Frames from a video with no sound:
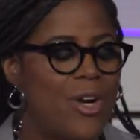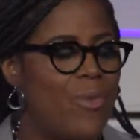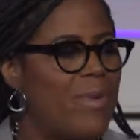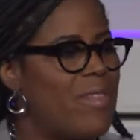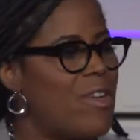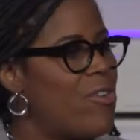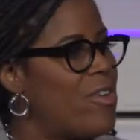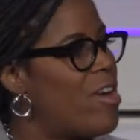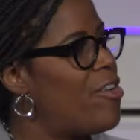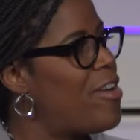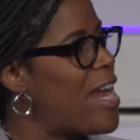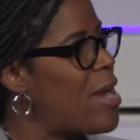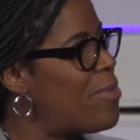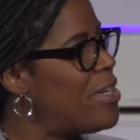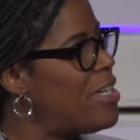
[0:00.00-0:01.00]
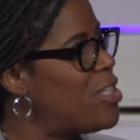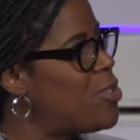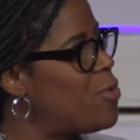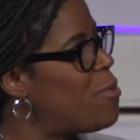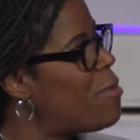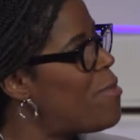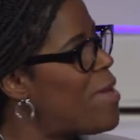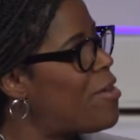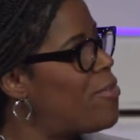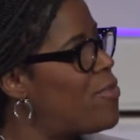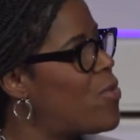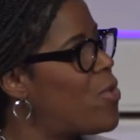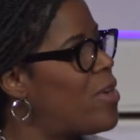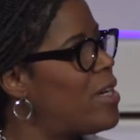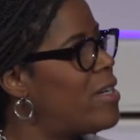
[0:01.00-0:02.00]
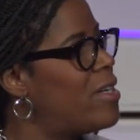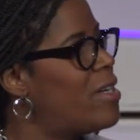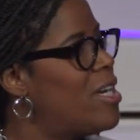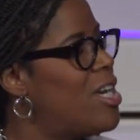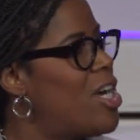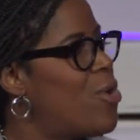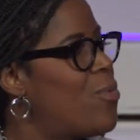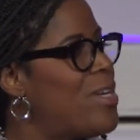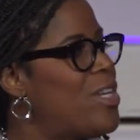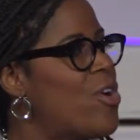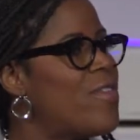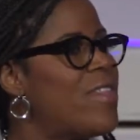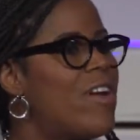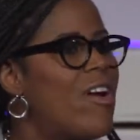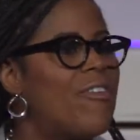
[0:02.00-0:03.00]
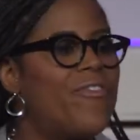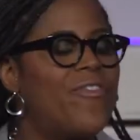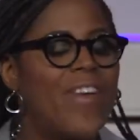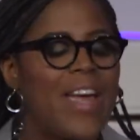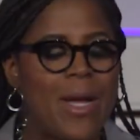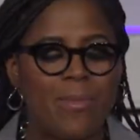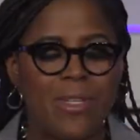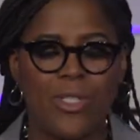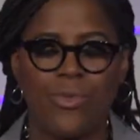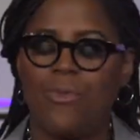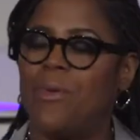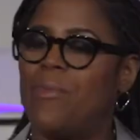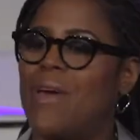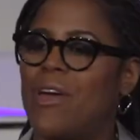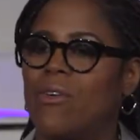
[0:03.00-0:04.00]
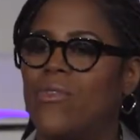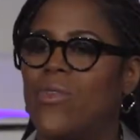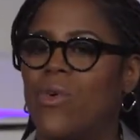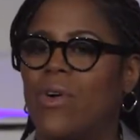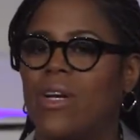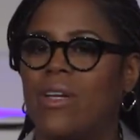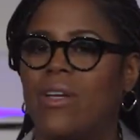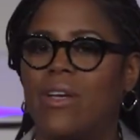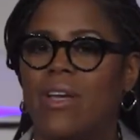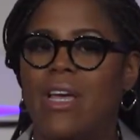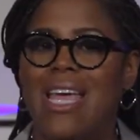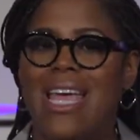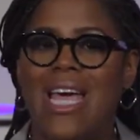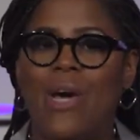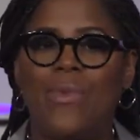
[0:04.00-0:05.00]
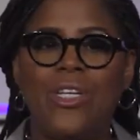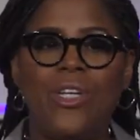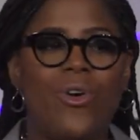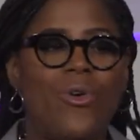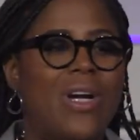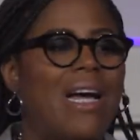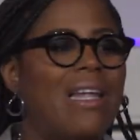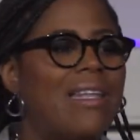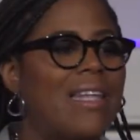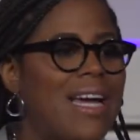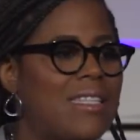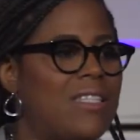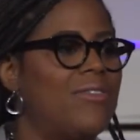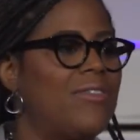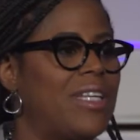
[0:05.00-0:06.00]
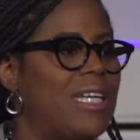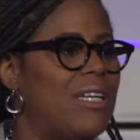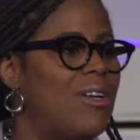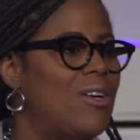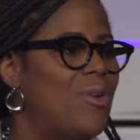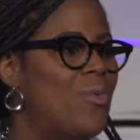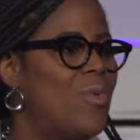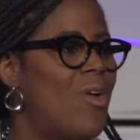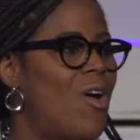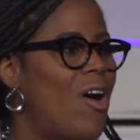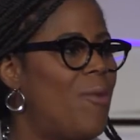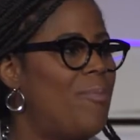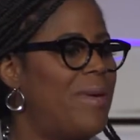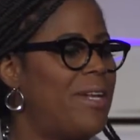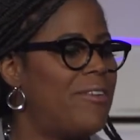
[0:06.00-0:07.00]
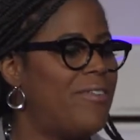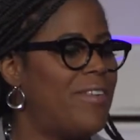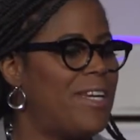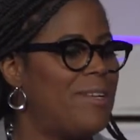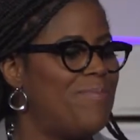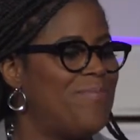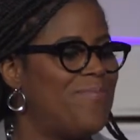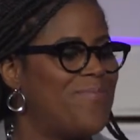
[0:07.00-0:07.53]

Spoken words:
We know that our neighborhoods will be better for it. We know that our families will be better for it. And we know collectively we'll all benefit.